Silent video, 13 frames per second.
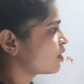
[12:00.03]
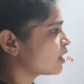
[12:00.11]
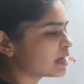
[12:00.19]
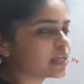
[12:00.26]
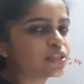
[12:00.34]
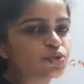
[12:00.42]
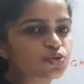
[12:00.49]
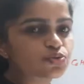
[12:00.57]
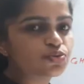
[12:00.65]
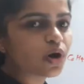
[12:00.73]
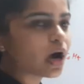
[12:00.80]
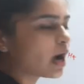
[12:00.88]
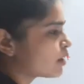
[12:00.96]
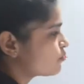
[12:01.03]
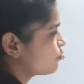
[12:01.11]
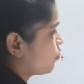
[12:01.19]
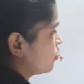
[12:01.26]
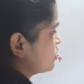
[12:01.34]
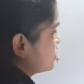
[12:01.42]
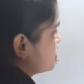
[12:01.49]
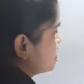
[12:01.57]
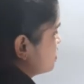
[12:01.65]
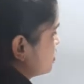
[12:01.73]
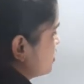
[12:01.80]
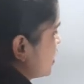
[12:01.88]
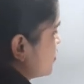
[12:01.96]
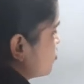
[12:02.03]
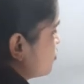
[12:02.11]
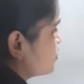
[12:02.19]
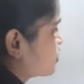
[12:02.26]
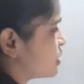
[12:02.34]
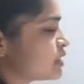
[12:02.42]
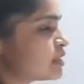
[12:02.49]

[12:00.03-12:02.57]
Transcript: 1 and 2 are false. Right option